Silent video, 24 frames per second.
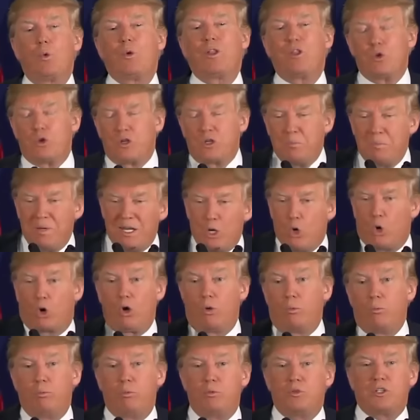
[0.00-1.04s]
Whether it's me
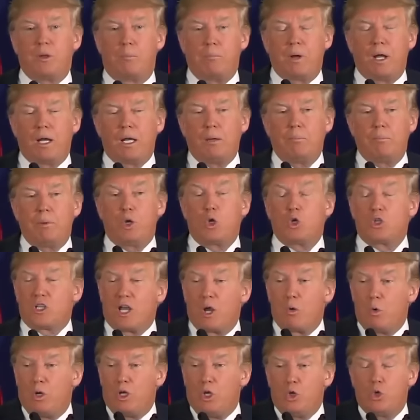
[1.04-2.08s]
or somebody, because
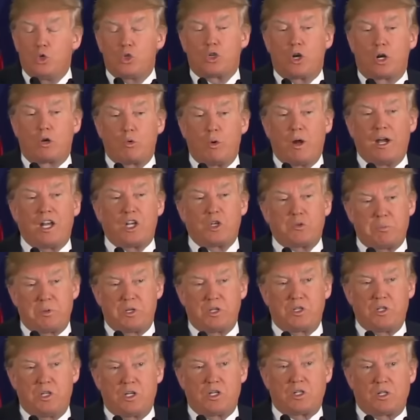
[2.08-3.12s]
I will use our greatest
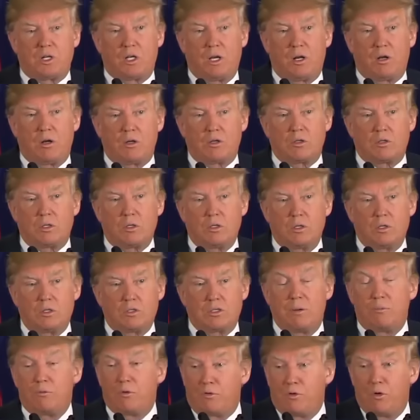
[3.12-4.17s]
business leaders,
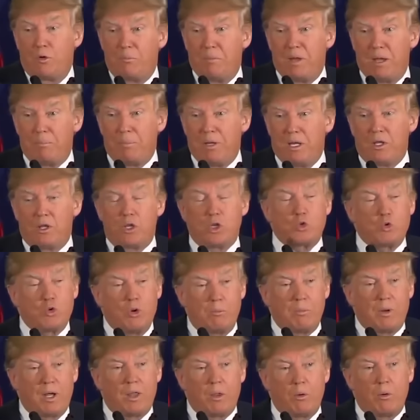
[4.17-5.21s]
some of whom may be in this
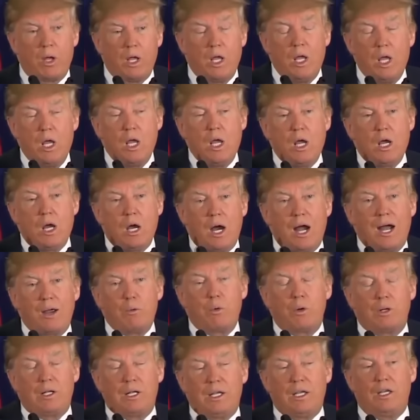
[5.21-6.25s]
room, by the way.
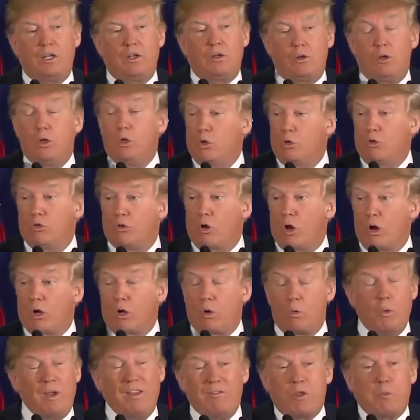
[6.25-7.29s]
I will use
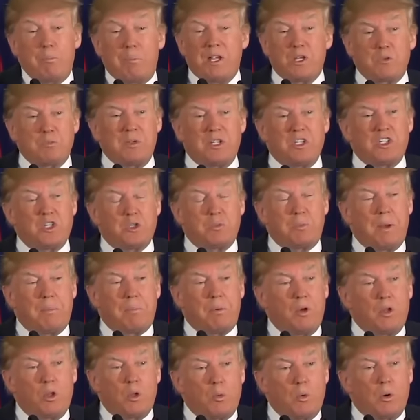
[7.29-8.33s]
our, we have the best business
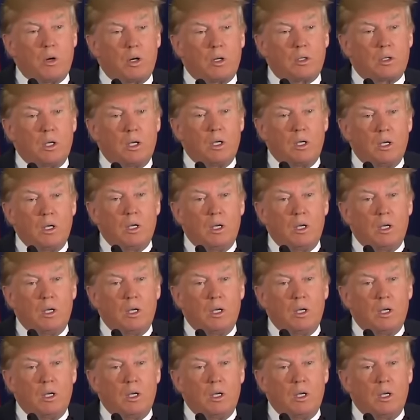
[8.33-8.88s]
people in the world,